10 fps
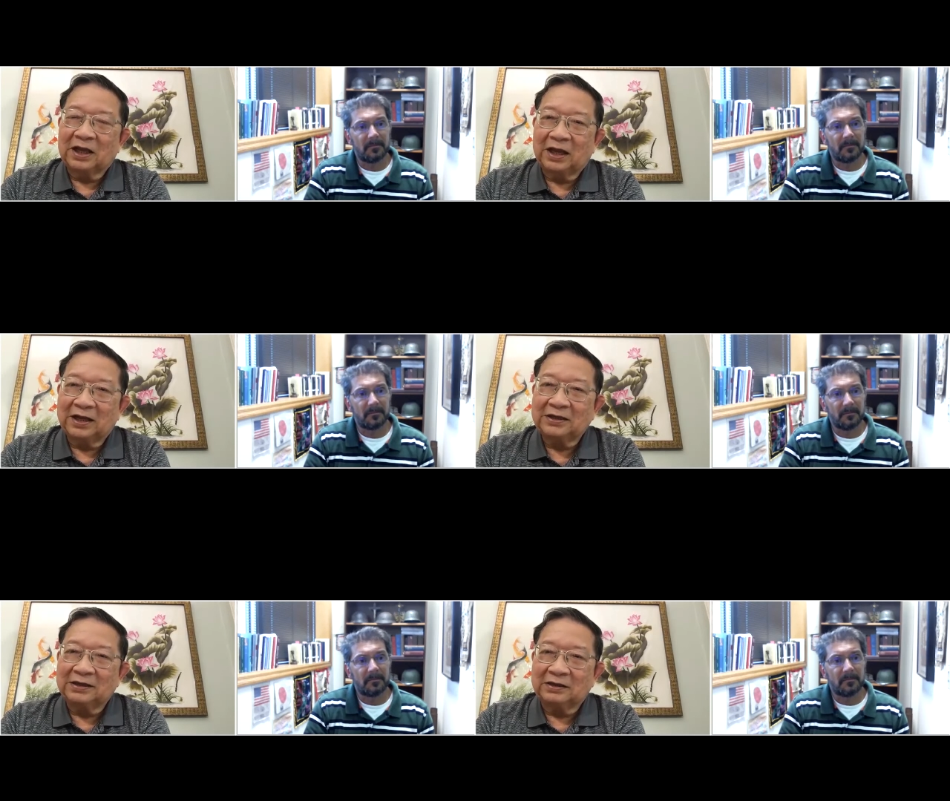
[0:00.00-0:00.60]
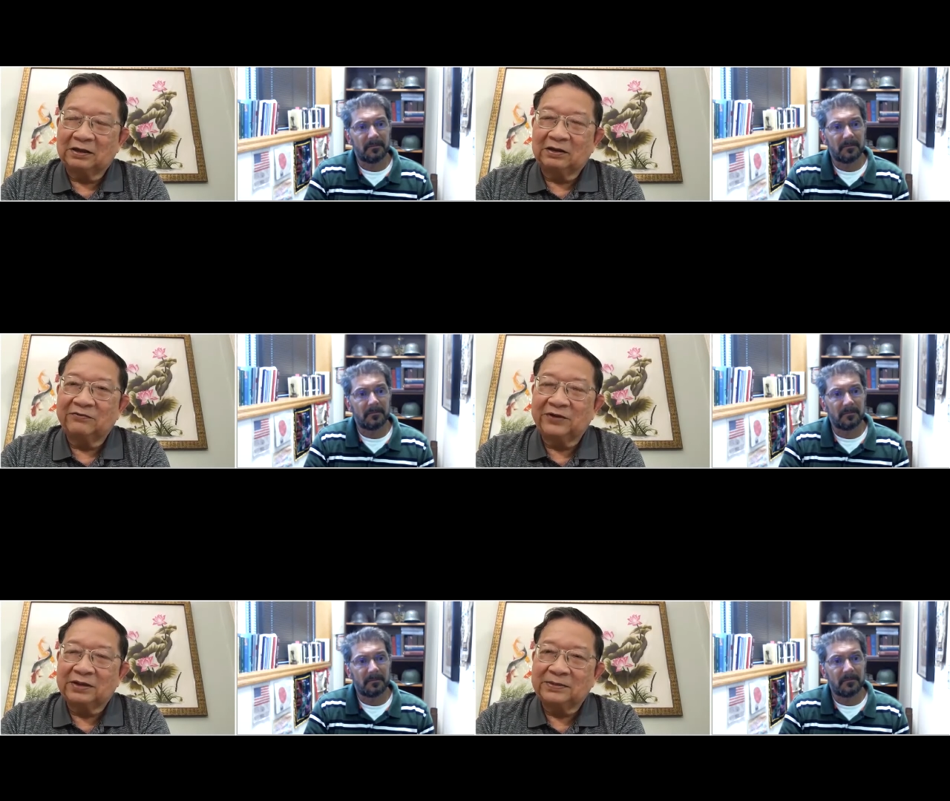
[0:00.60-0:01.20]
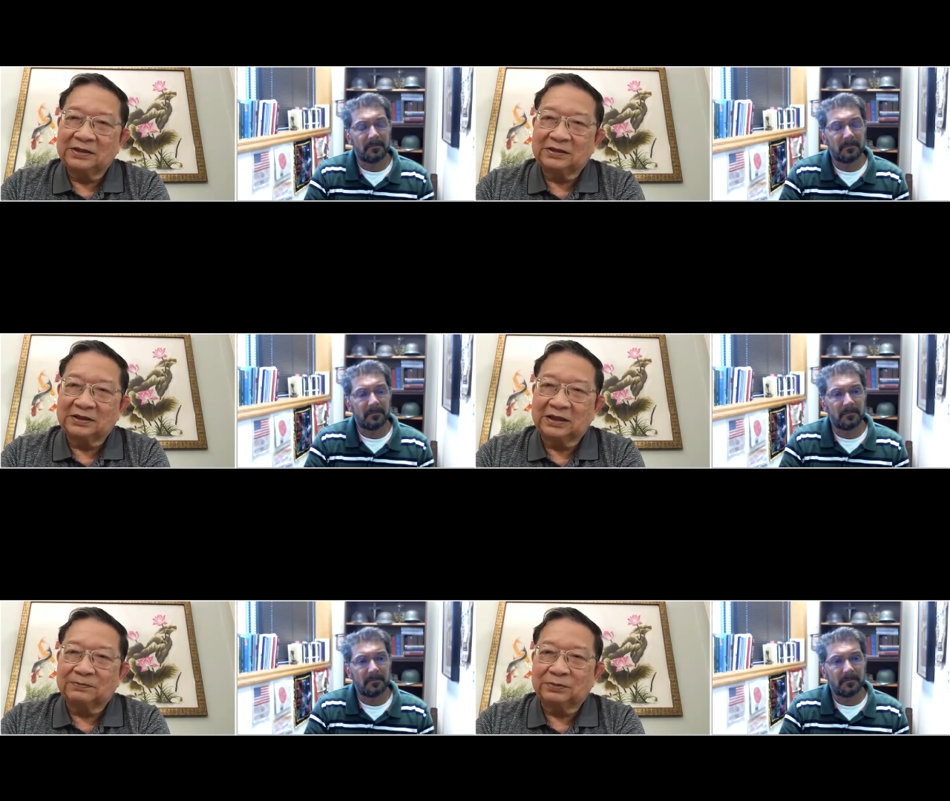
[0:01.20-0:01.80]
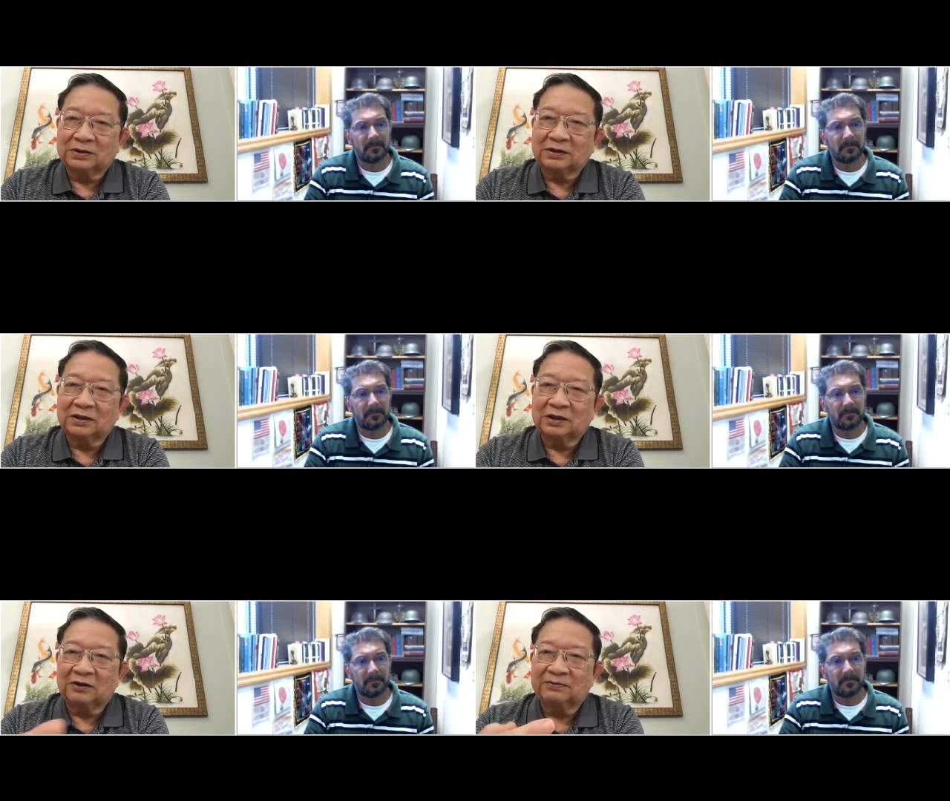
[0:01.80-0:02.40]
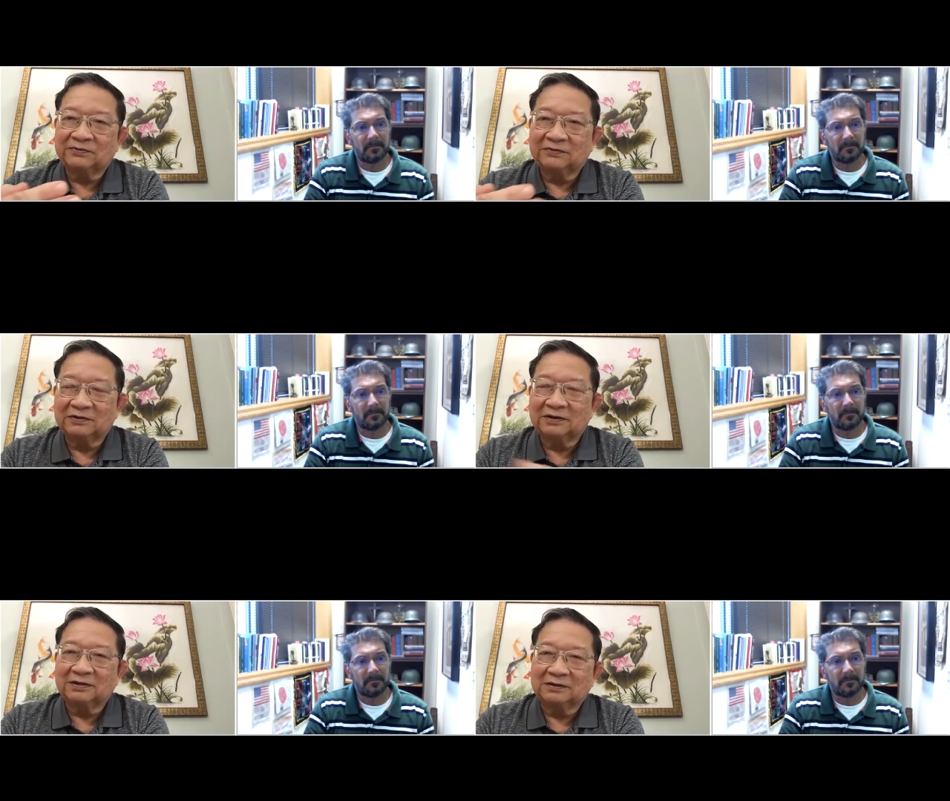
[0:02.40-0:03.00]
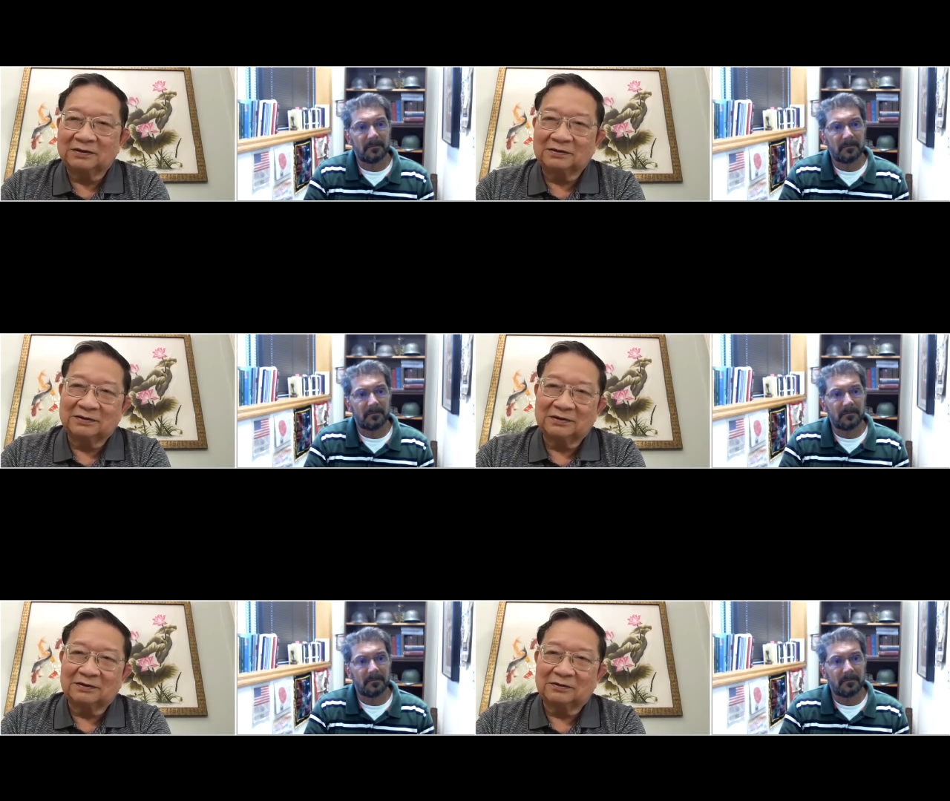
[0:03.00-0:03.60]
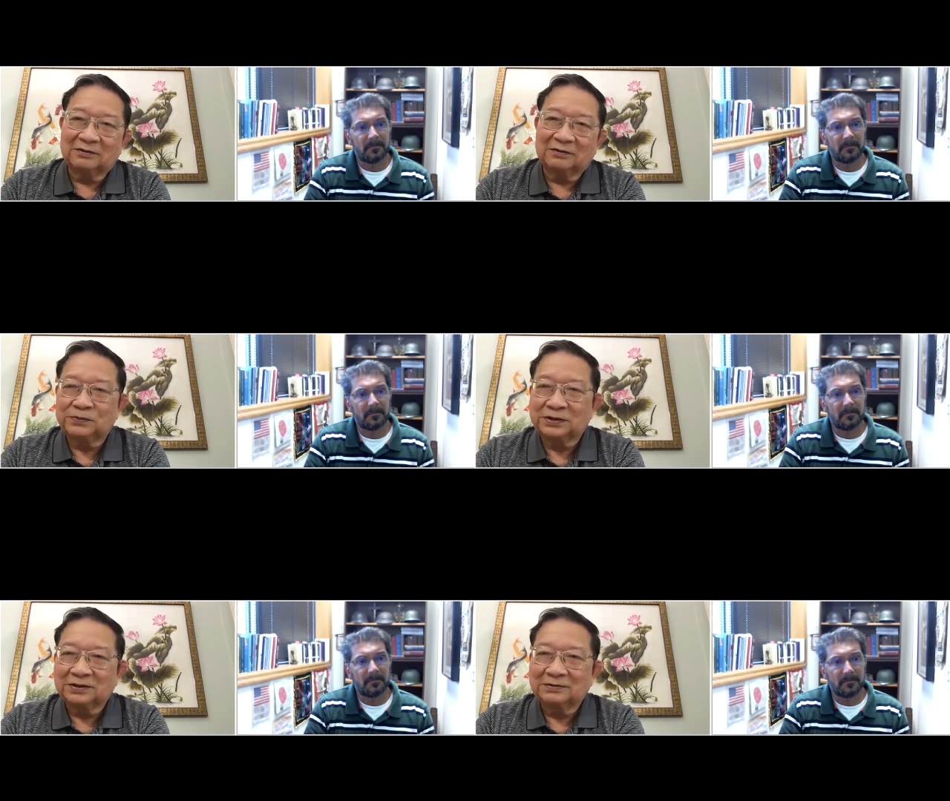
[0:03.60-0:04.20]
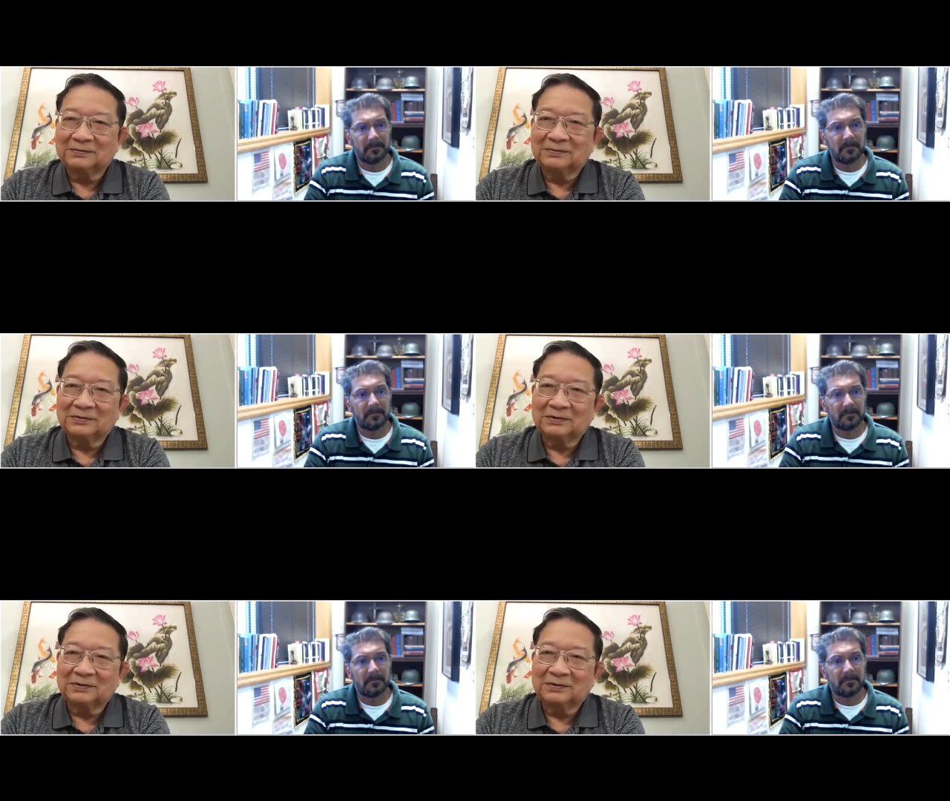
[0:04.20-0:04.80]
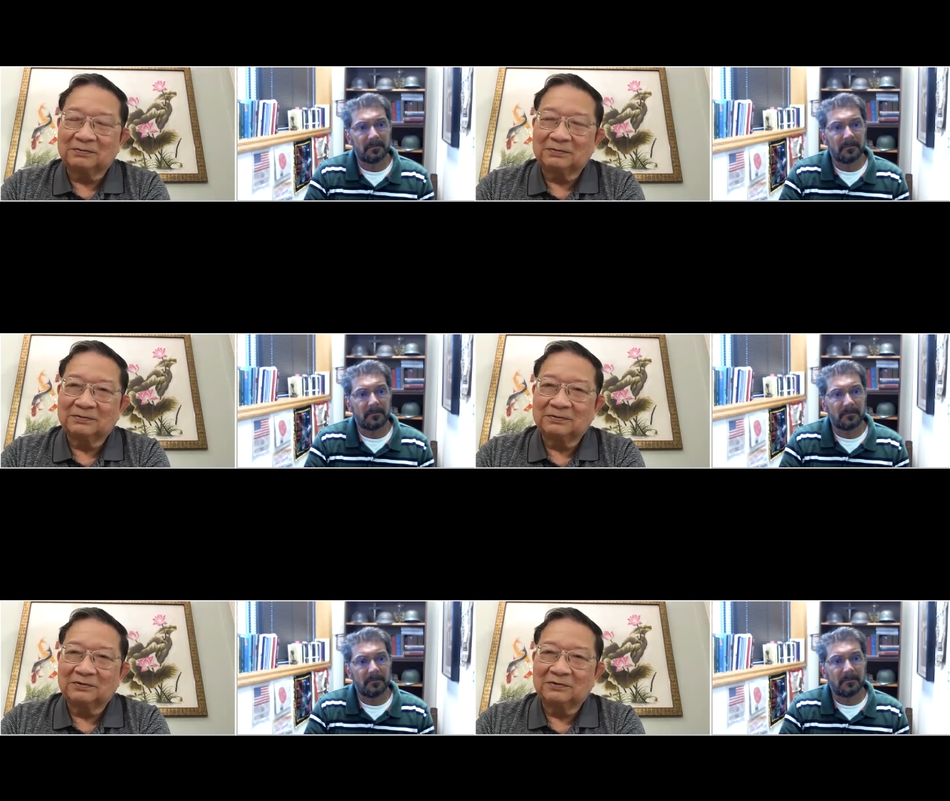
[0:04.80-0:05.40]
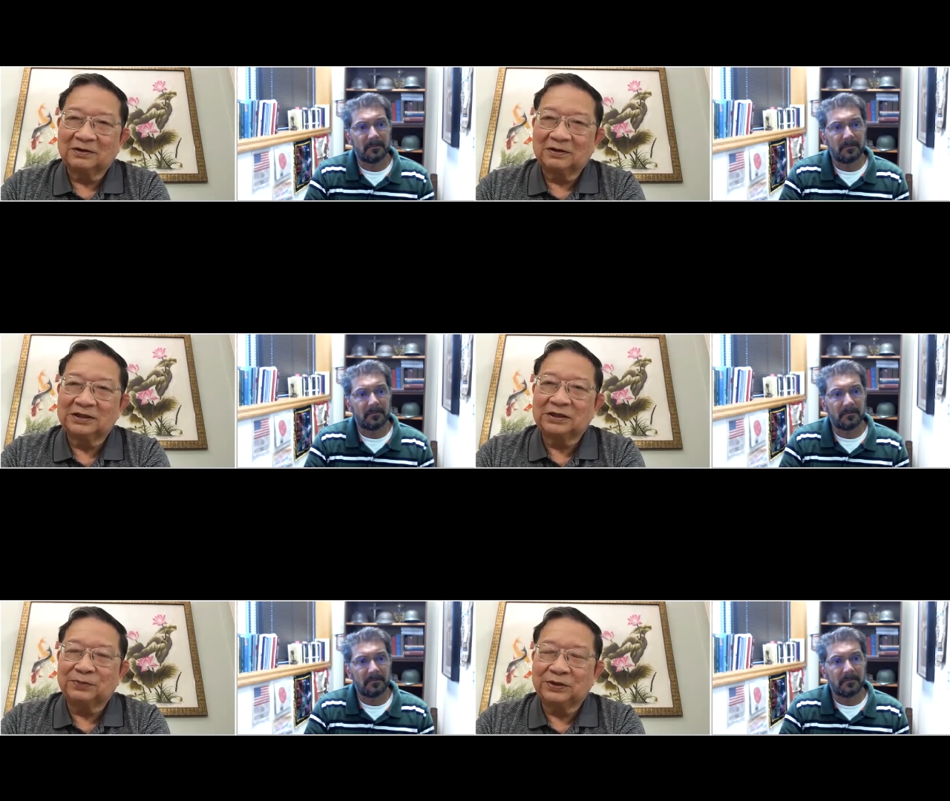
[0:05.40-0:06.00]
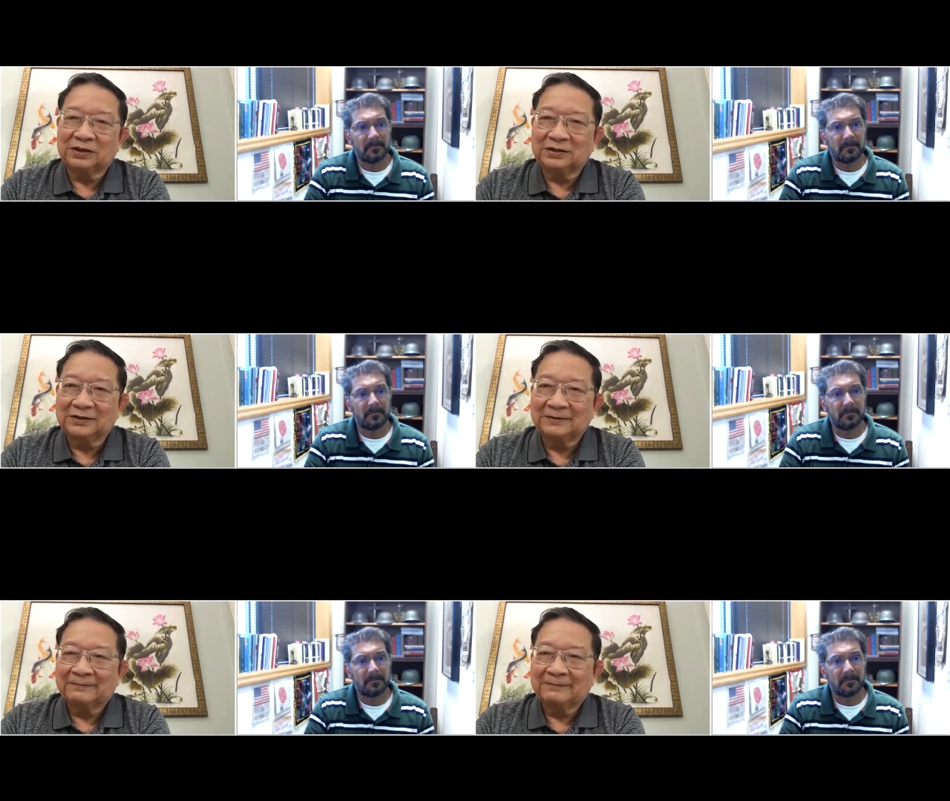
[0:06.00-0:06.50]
Speaker 1: Thai, the, the Vietnamese skipper cut off the rope and disappeared.